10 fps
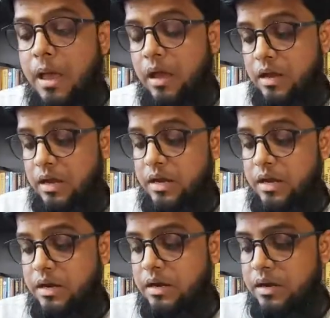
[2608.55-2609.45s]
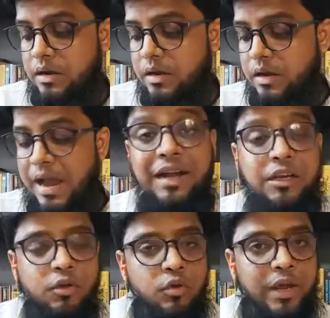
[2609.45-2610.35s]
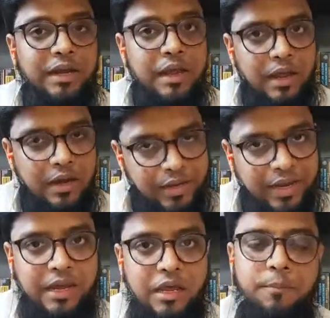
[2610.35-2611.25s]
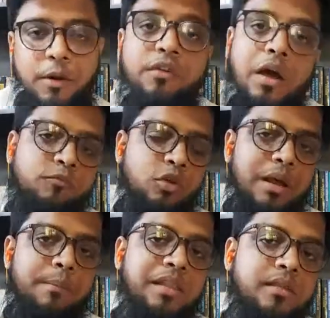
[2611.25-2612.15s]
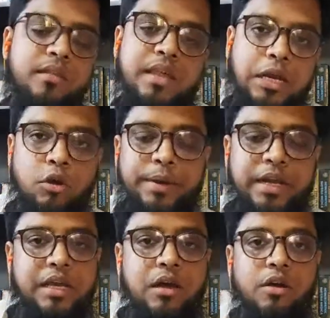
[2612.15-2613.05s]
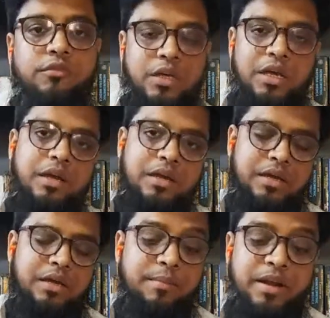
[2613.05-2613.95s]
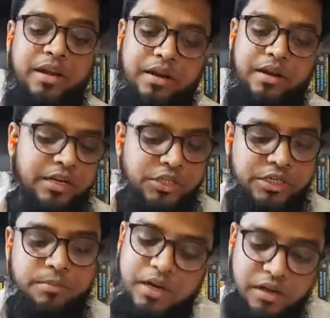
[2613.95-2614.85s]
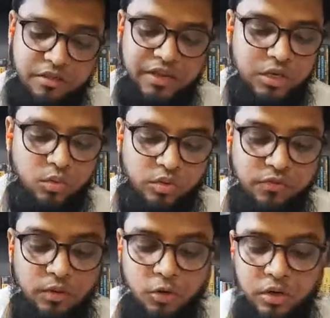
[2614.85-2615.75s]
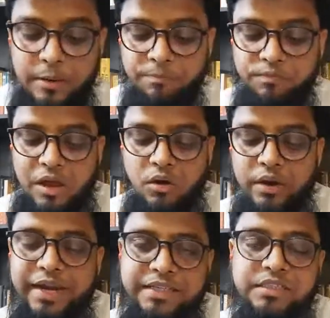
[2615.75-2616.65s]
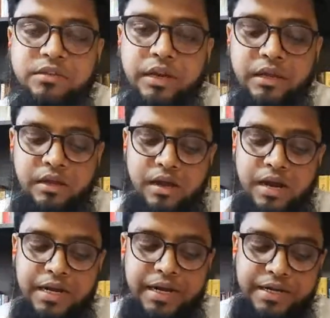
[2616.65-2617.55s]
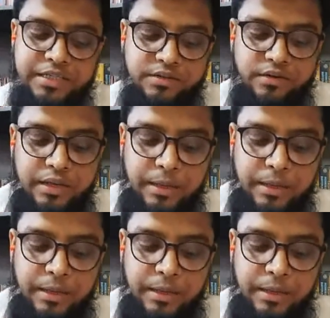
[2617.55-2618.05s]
And you can take help of Abdur Rahman's Encyclopedia of Remedy Relationship. It is very useful book. Now 183.